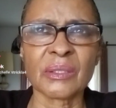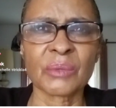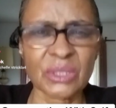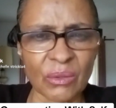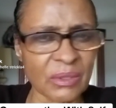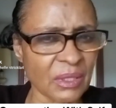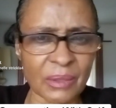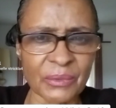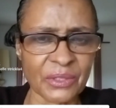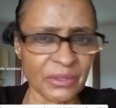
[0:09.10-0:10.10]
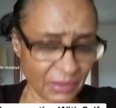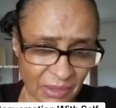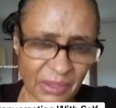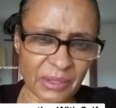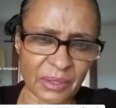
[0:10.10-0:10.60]
what's going on with you
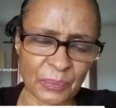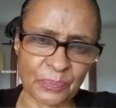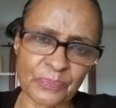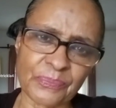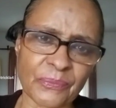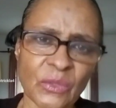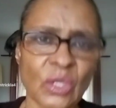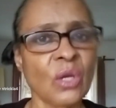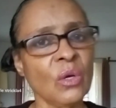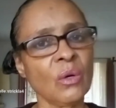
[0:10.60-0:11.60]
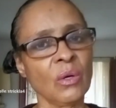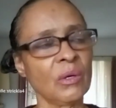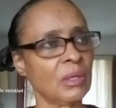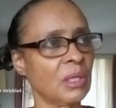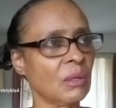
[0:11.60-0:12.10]
today?
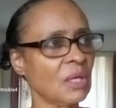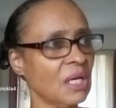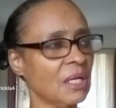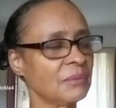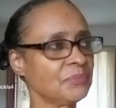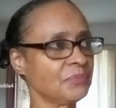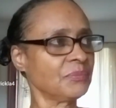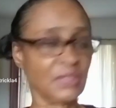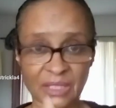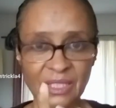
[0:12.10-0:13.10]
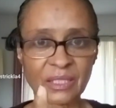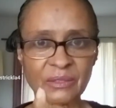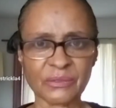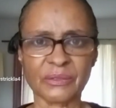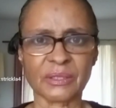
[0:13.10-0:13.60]
Well,
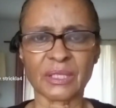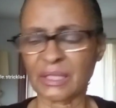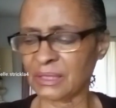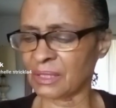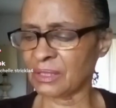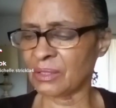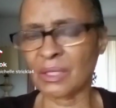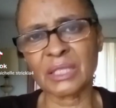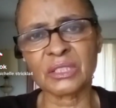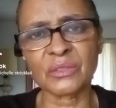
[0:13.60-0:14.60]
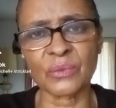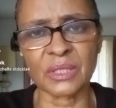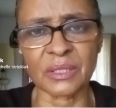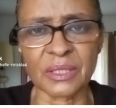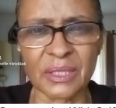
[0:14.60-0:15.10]
self, I just
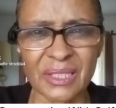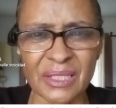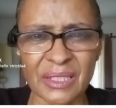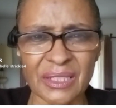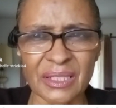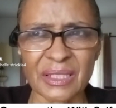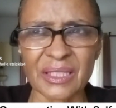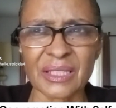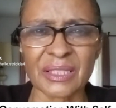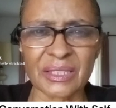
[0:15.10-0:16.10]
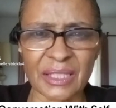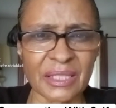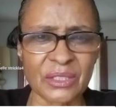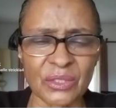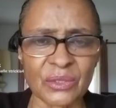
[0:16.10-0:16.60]
want to
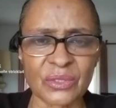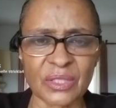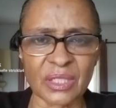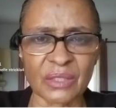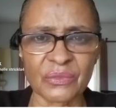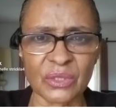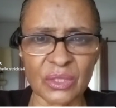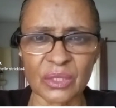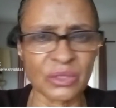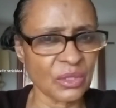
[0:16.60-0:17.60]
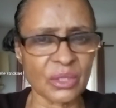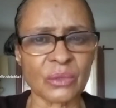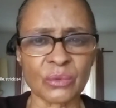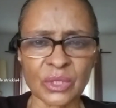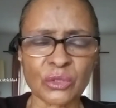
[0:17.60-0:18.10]
say to you, self, you know, you're
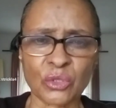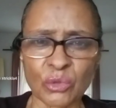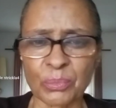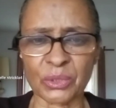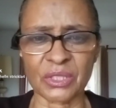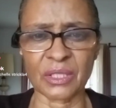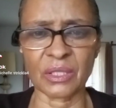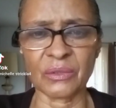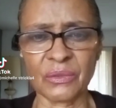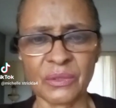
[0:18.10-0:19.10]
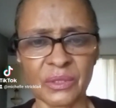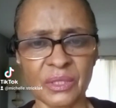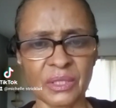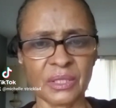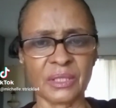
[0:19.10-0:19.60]
a real trooper, self.
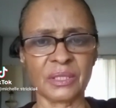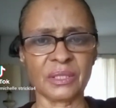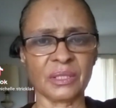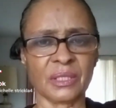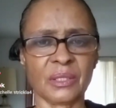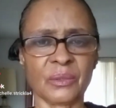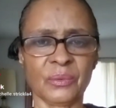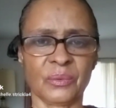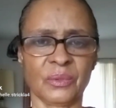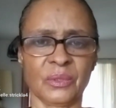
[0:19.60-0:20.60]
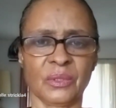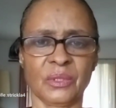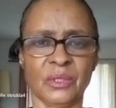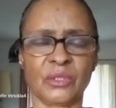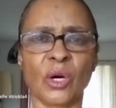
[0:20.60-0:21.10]
You know,
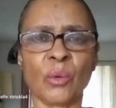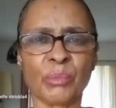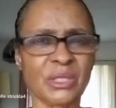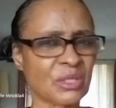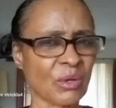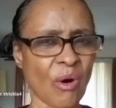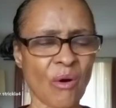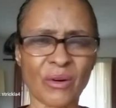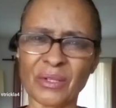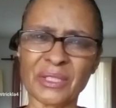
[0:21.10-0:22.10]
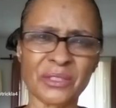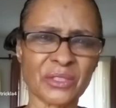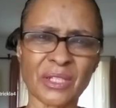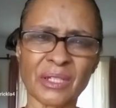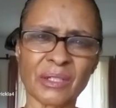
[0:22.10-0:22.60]
don't be so hard on
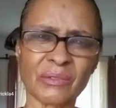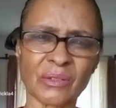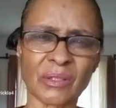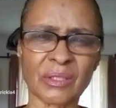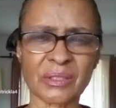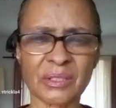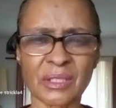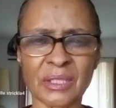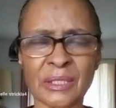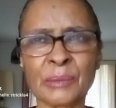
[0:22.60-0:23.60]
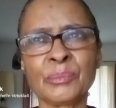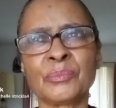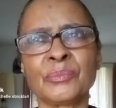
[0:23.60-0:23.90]
yourself all the time.